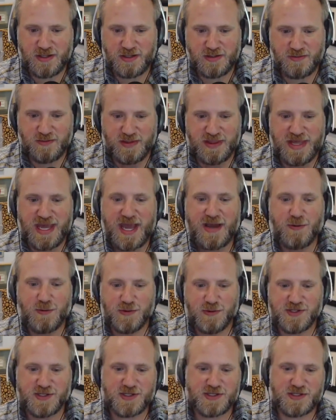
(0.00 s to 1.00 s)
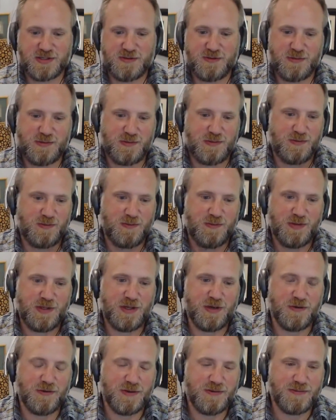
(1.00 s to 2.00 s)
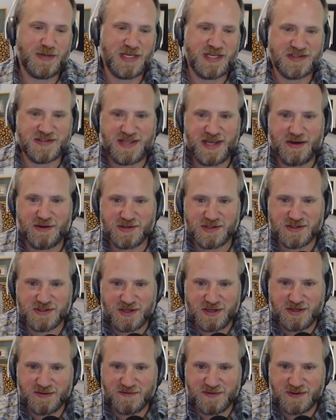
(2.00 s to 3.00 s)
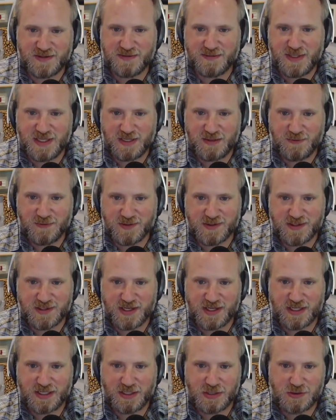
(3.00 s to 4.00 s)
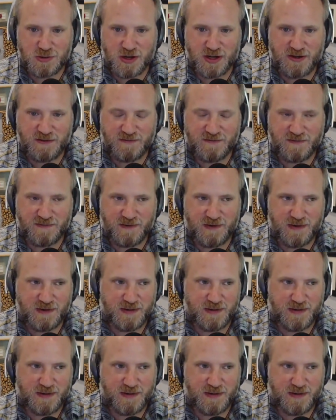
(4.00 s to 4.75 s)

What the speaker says: that was, you know, the biggest downside of it to me was that I can drive